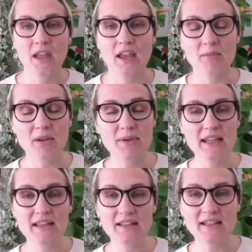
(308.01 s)
And
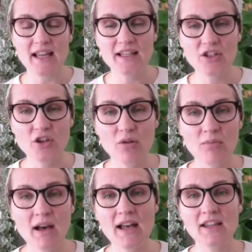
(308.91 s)
maybe inside your
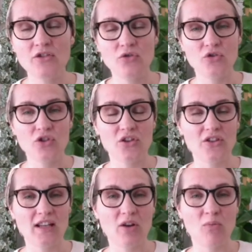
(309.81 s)
mind, you
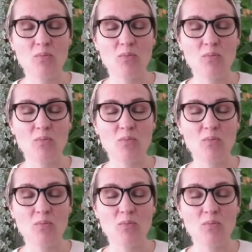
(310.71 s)
just